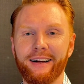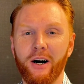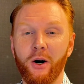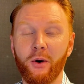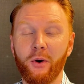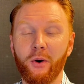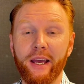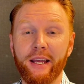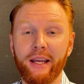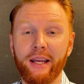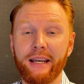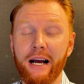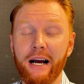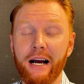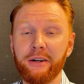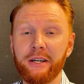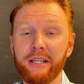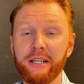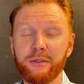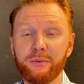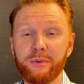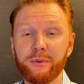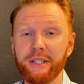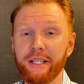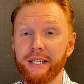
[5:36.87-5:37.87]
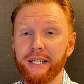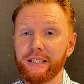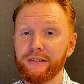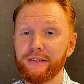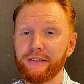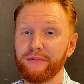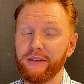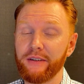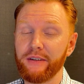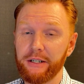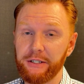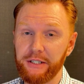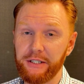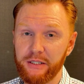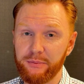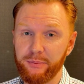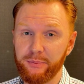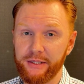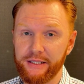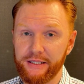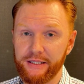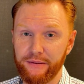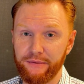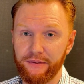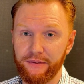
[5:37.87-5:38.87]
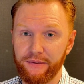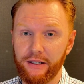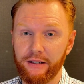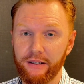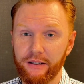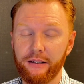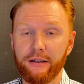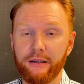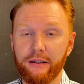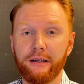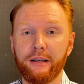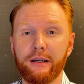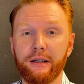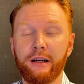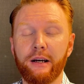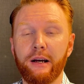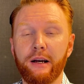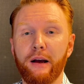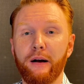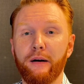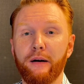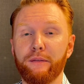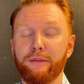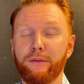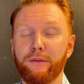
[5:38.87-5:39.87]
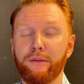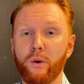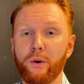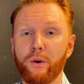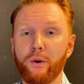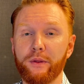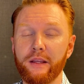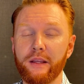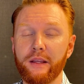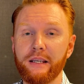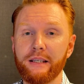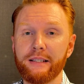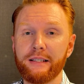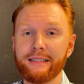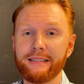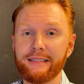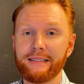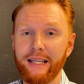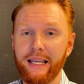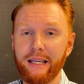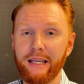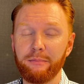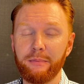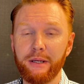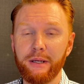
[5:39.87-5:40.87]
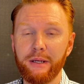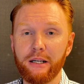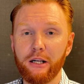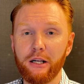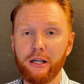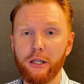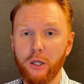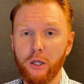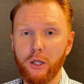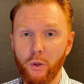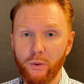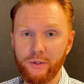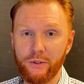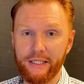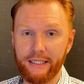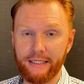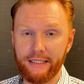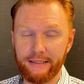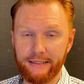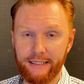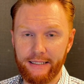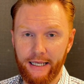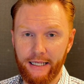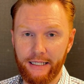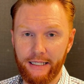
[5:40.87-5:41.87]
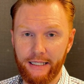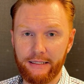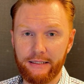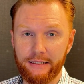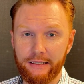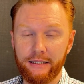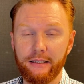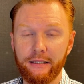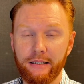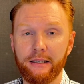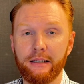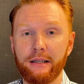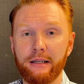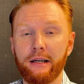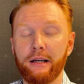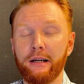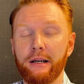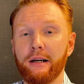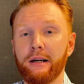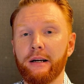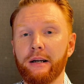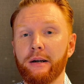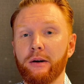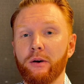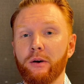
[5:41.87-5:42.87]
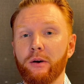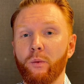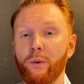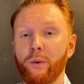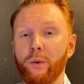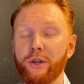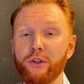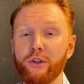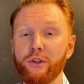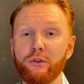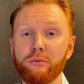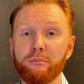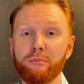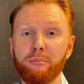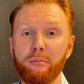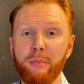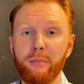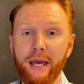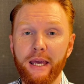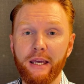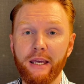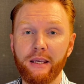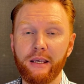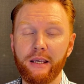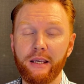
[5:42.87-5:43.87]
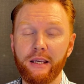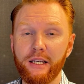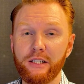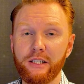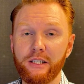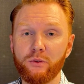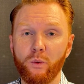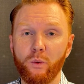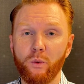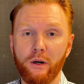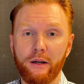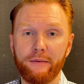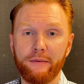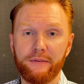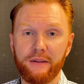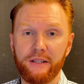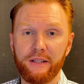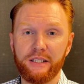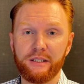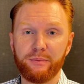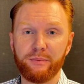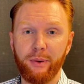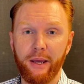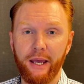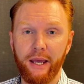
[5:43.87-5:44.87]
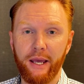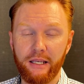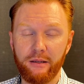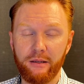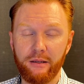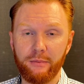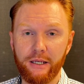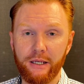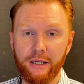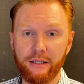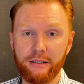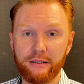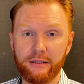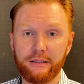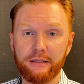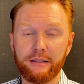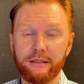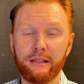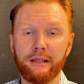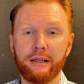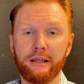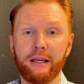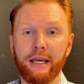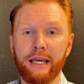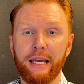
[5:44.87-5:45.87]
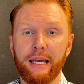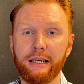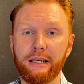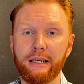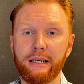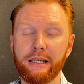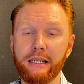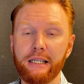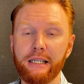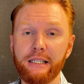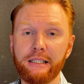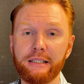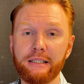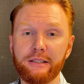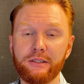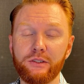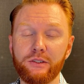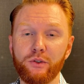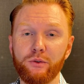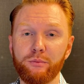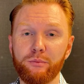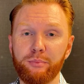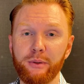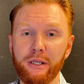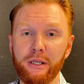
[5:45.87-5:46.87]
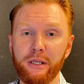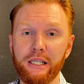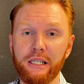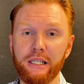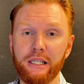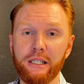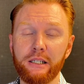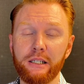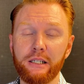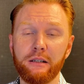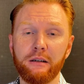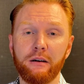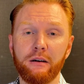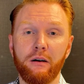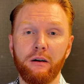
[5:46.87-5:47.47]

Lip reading: Okay, now here's where it gets very specific. For the statement closing date, when you make each one of these payments, it needs to be